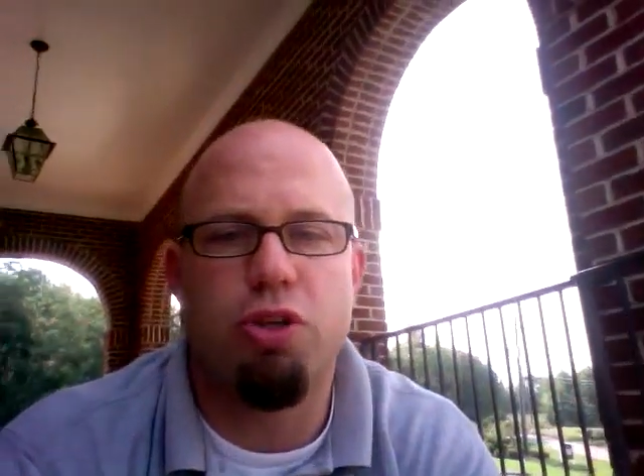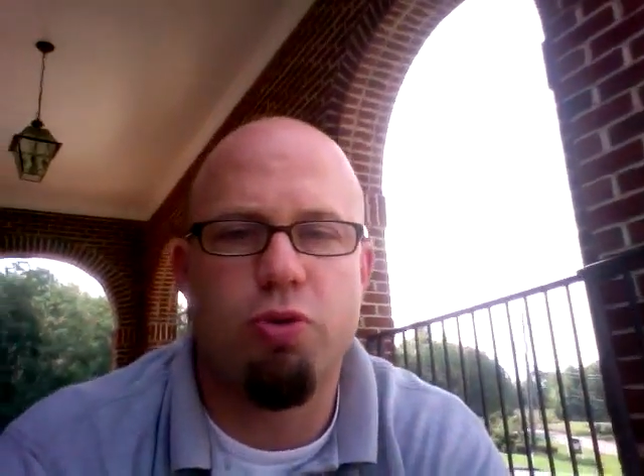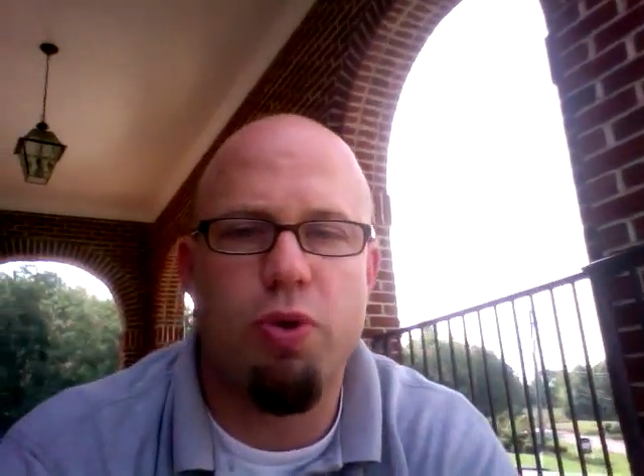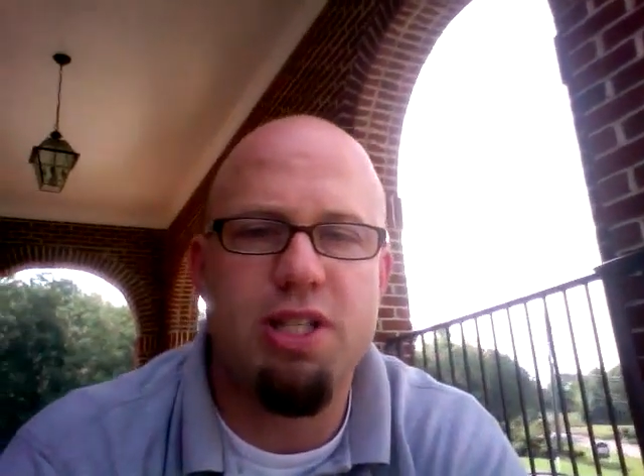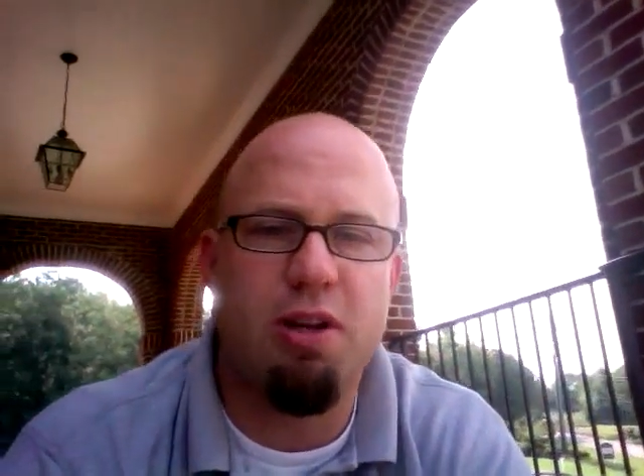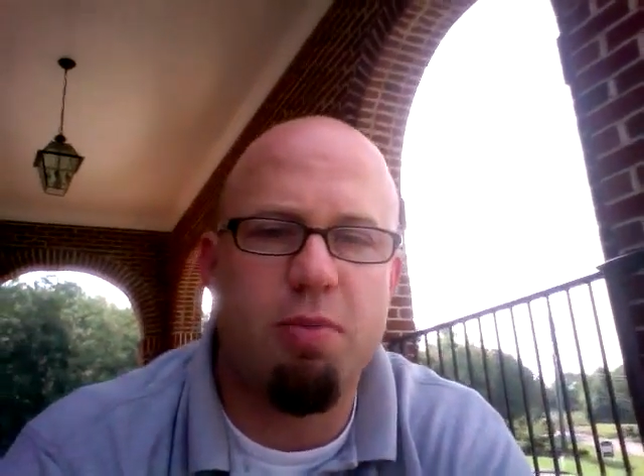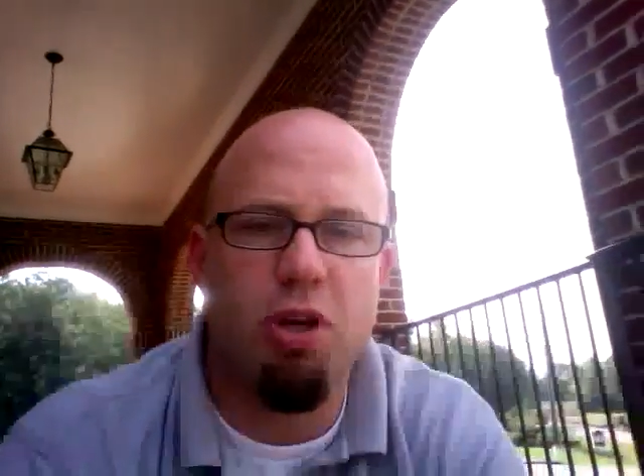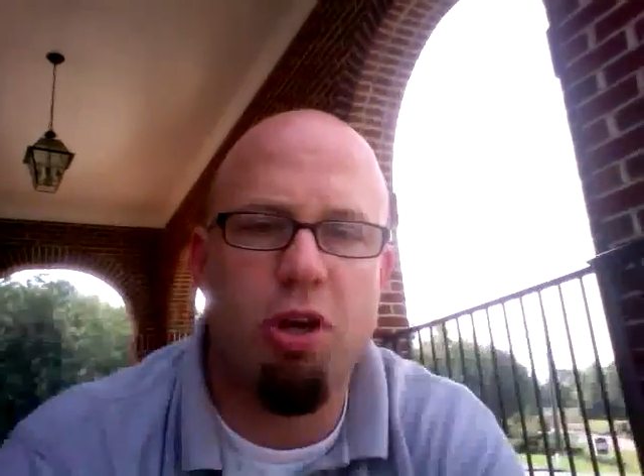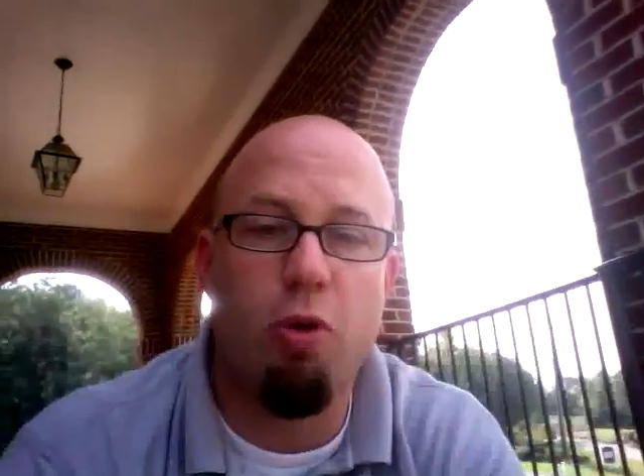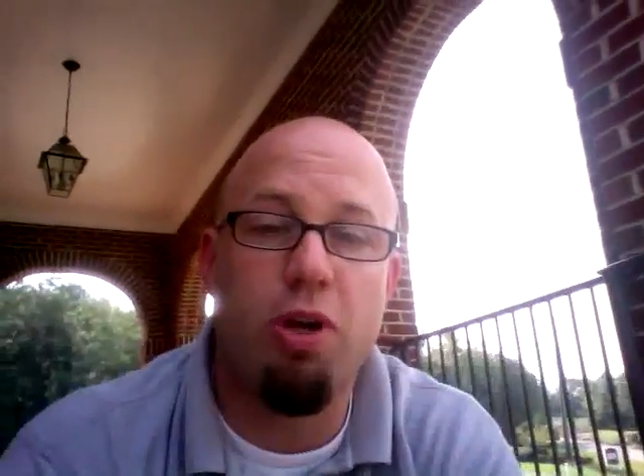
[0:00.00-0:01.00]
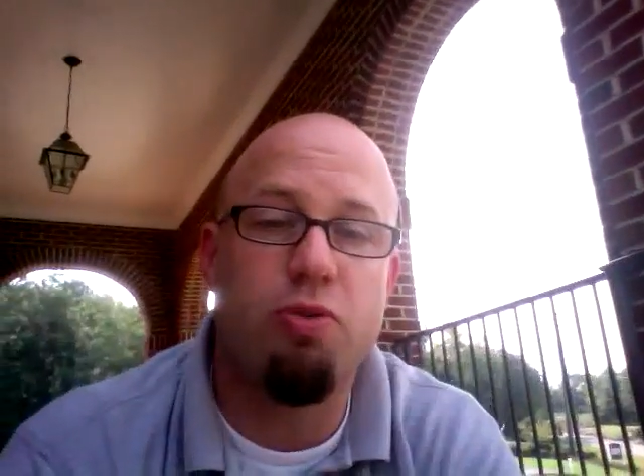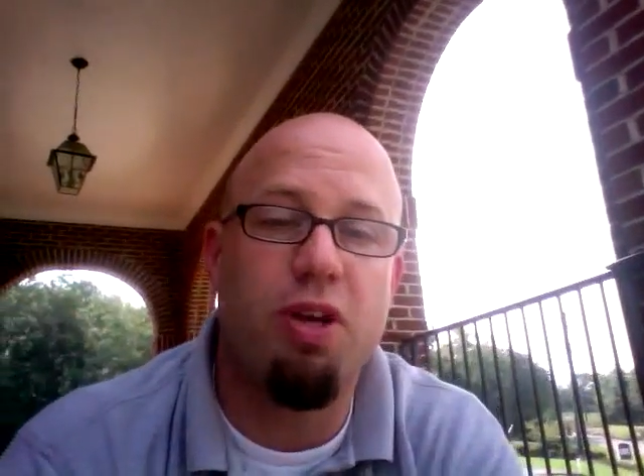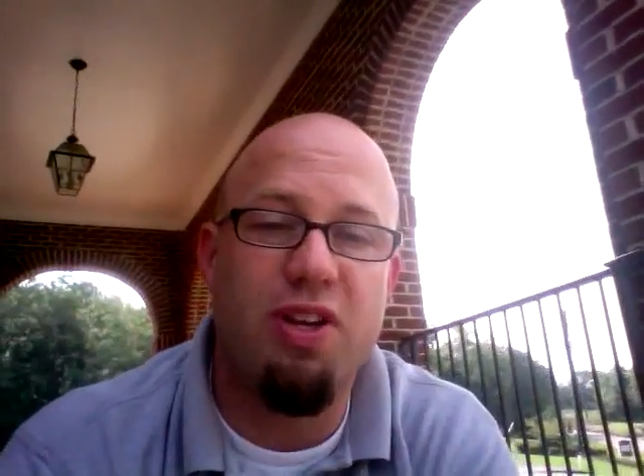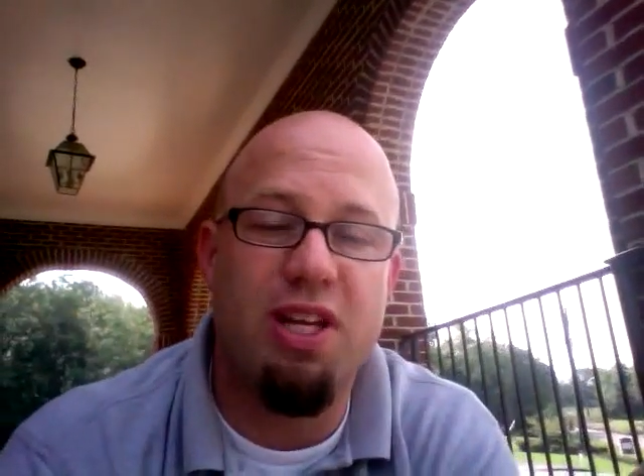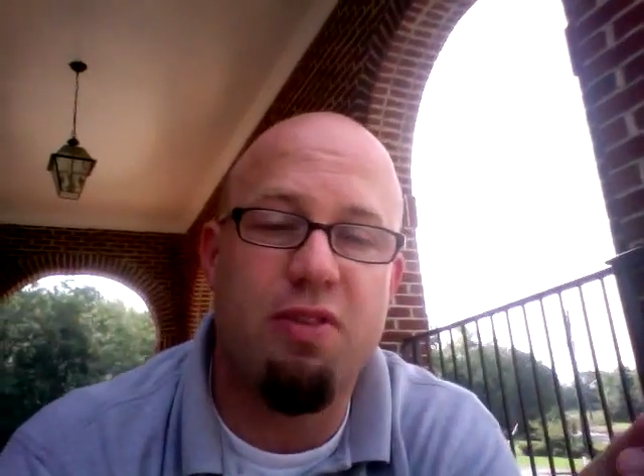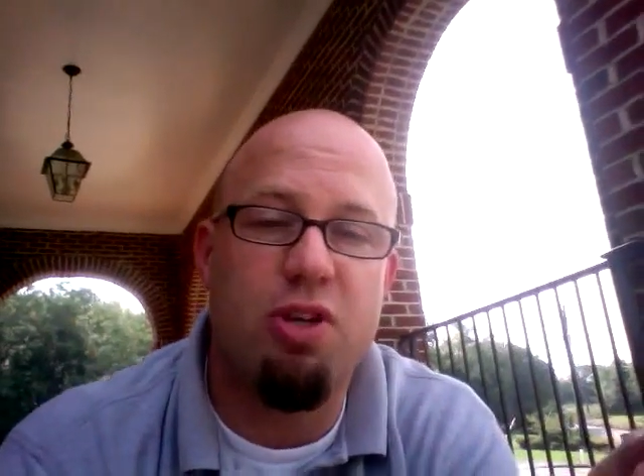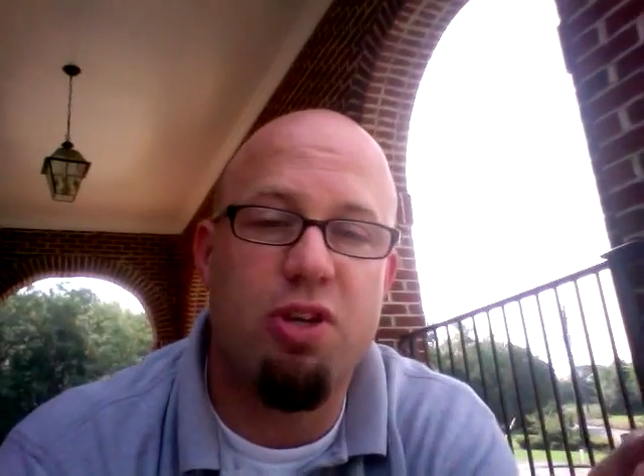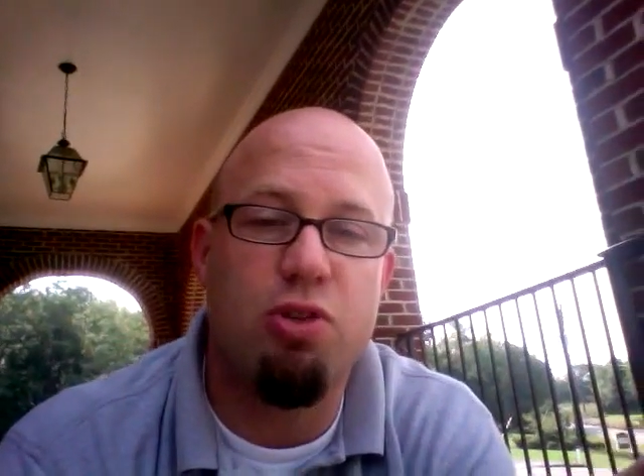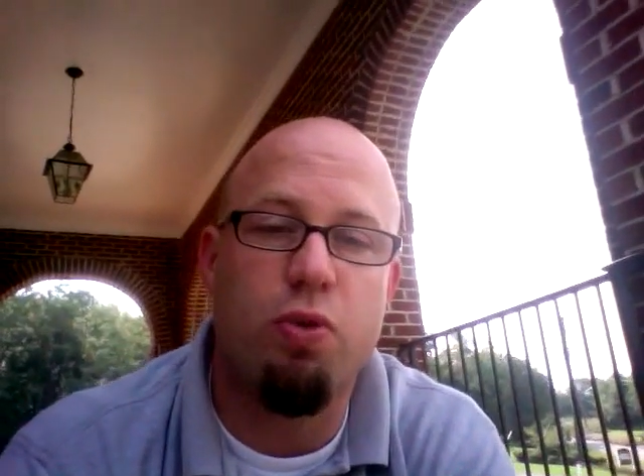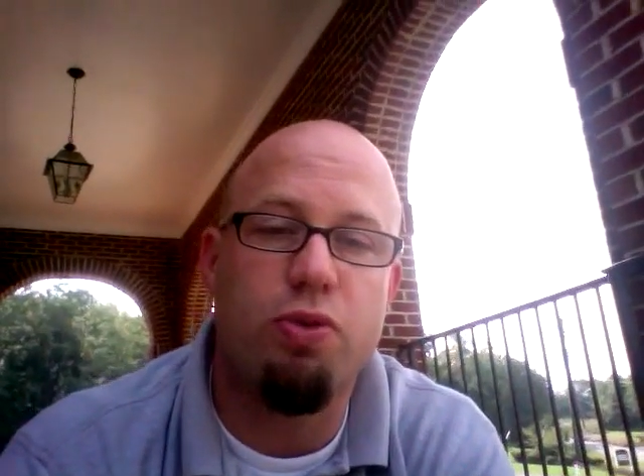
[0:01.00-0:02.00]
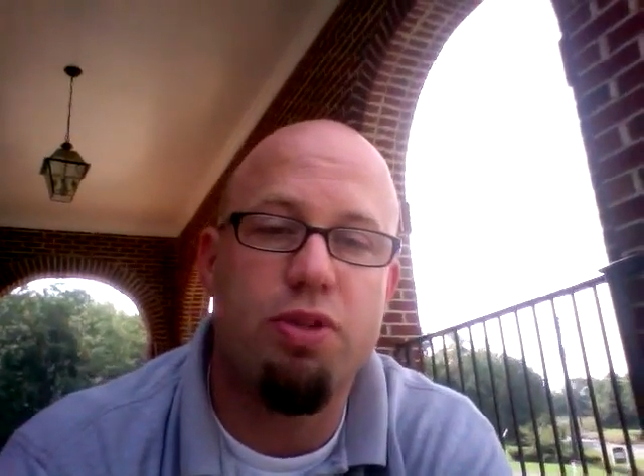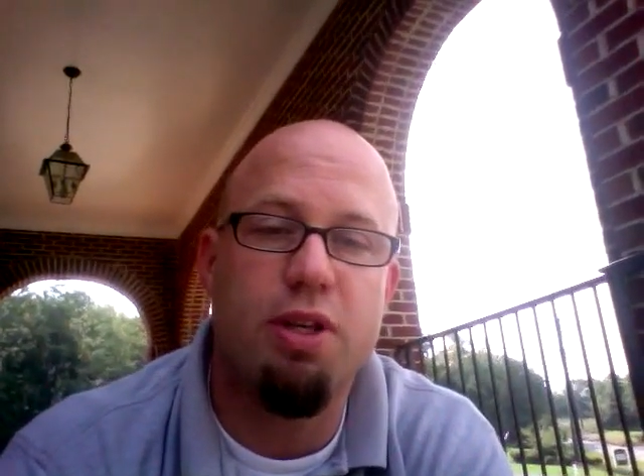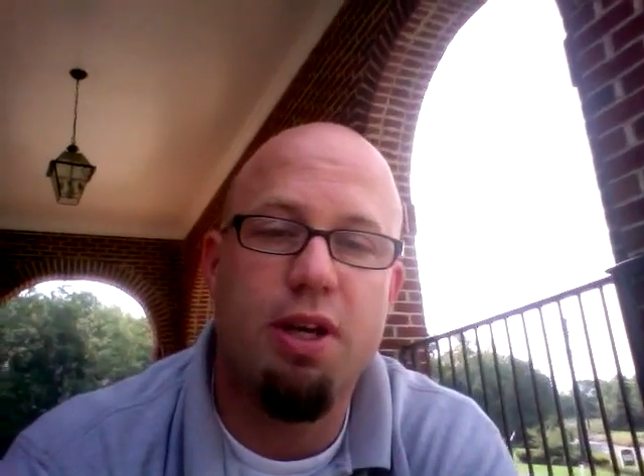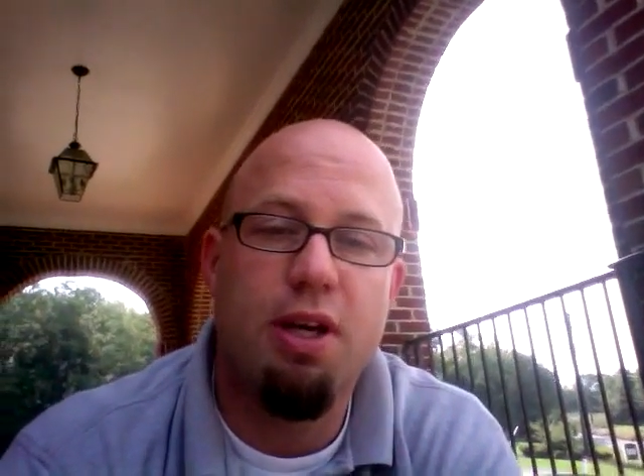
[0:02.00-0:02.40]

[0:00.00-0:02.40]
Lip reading: what if we as a community, what if we as individuals